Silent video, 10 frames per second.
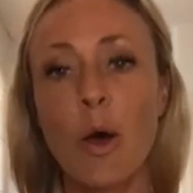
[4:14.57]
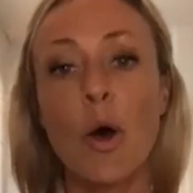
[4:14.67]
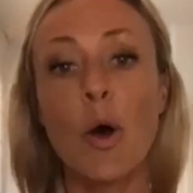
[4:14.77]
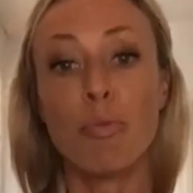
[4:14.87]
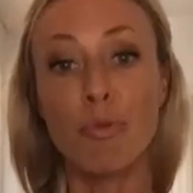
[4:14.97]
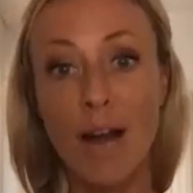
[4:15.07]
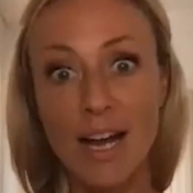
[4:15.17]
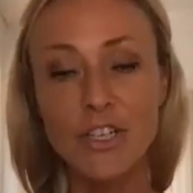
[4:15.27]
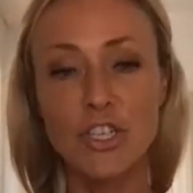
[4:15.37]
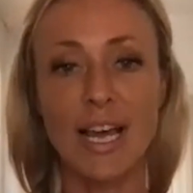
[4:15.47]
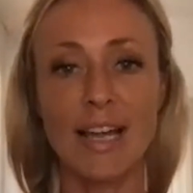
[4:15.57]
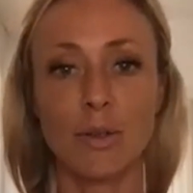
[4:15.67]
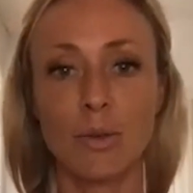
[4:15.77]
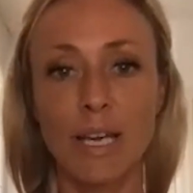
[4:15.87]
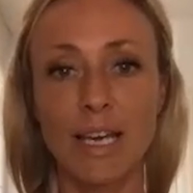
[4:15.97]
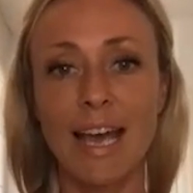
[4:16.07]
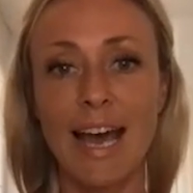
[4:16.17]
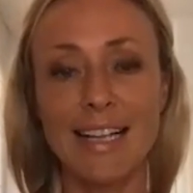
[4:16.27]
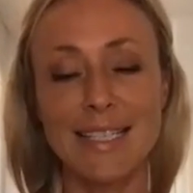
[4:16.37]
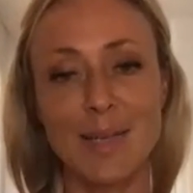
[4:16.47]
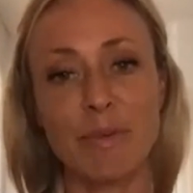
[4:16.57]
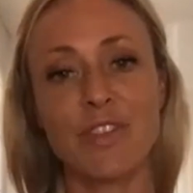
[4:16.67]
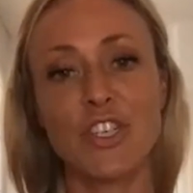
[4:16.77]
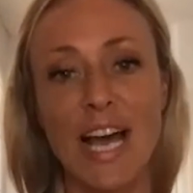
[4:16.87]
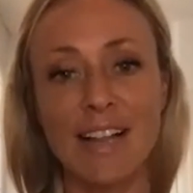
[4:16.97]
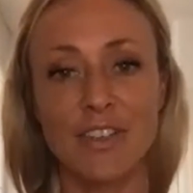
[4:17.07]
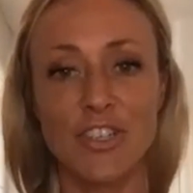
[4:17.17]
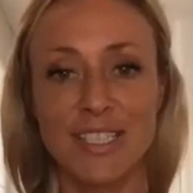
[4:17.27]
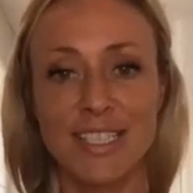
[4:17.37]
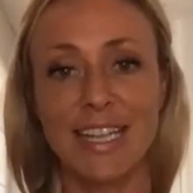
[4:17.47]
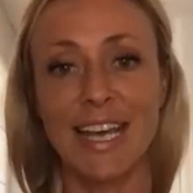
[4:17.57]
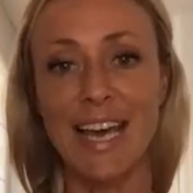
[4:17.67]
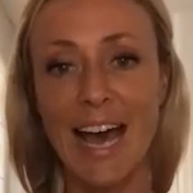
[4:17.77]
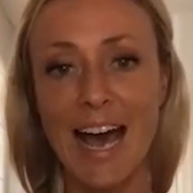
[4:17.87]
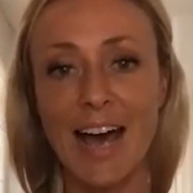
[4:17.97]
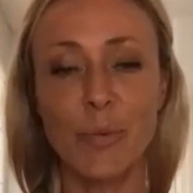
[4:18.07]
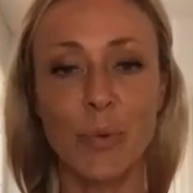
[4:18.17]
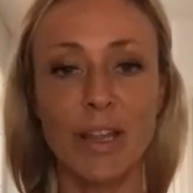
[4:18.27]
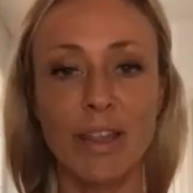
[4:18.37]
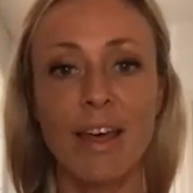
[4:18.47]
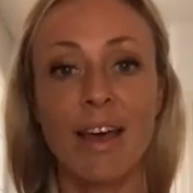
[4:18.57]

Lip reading: branch and looking at some of the challenges that they had with